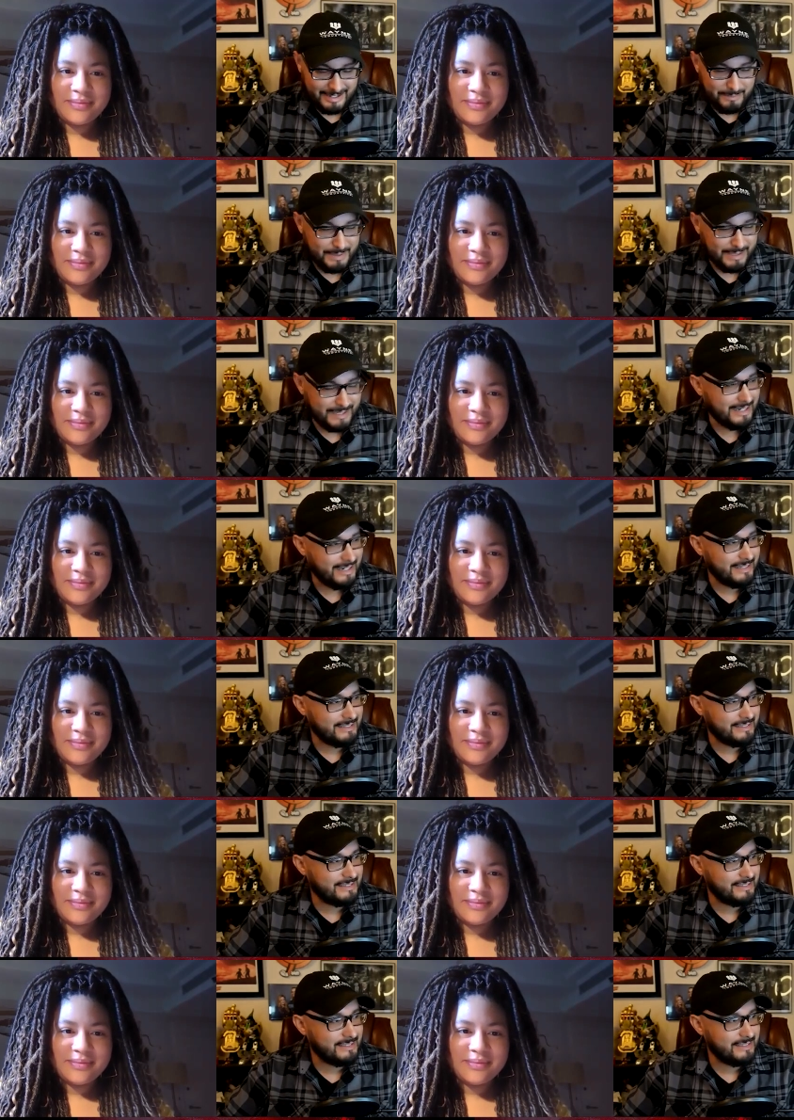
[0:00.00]

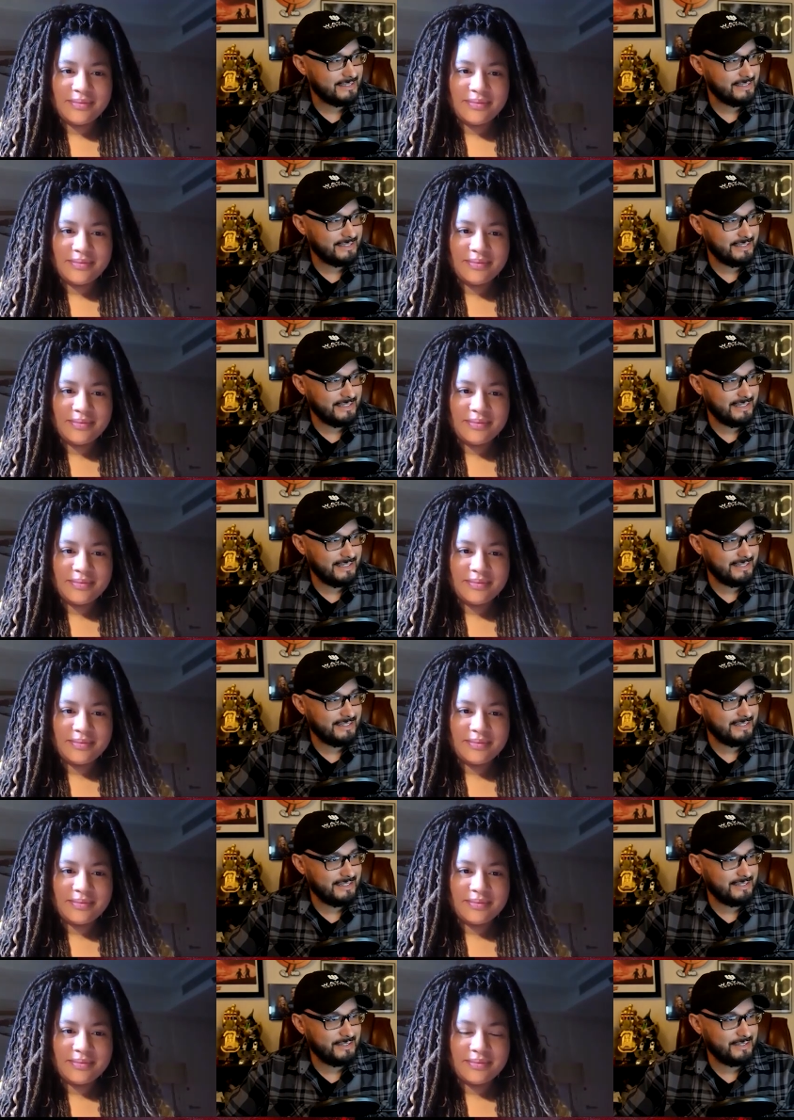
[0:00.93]
Speaker 1: because it,
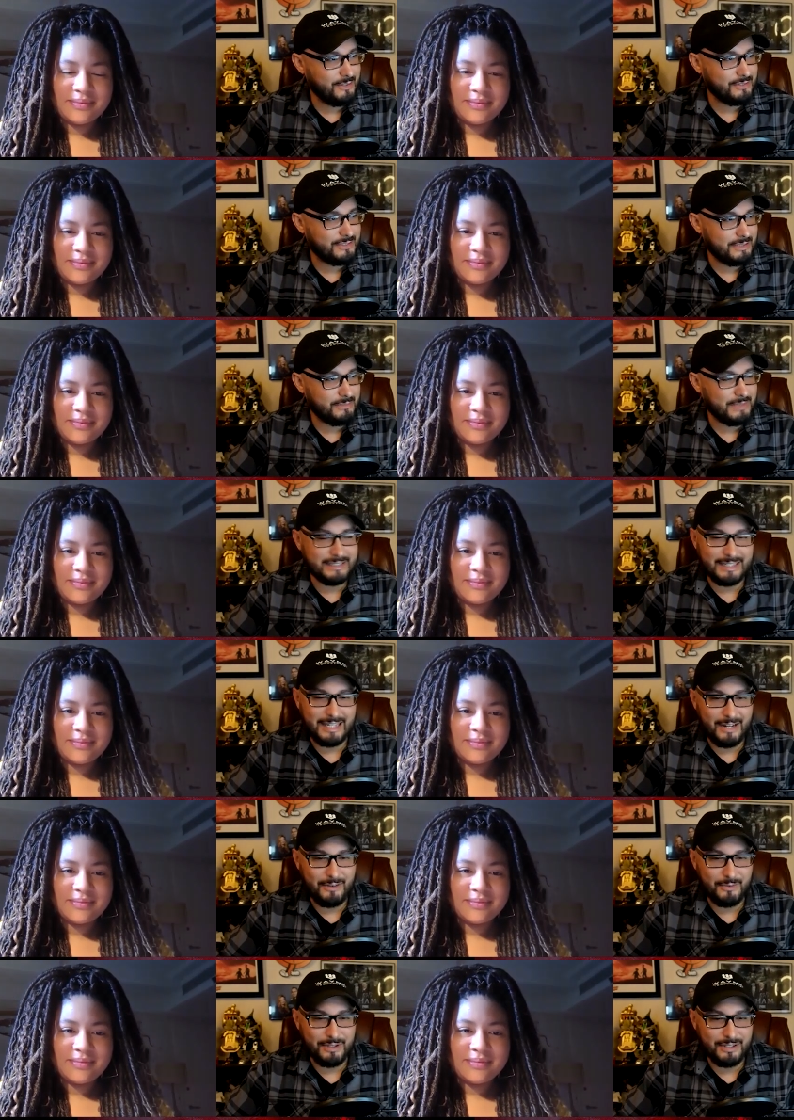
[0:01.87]
it you know it seemed like they
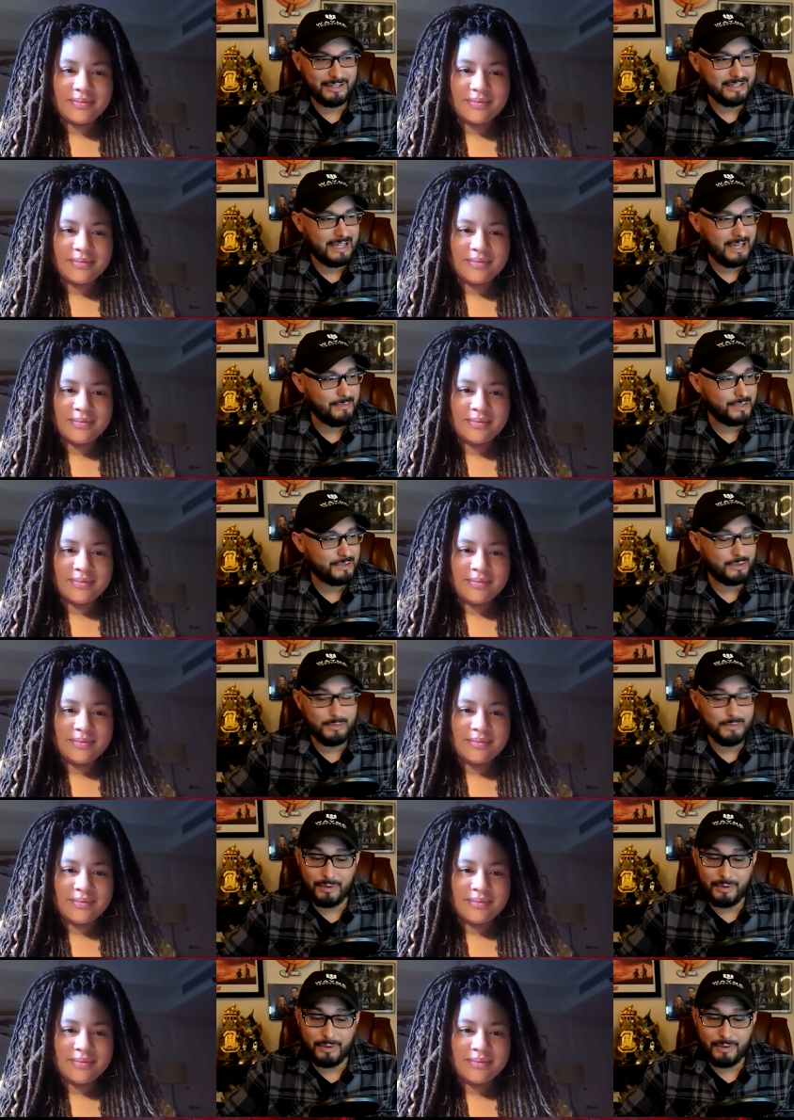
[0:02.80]
had really good chemistry.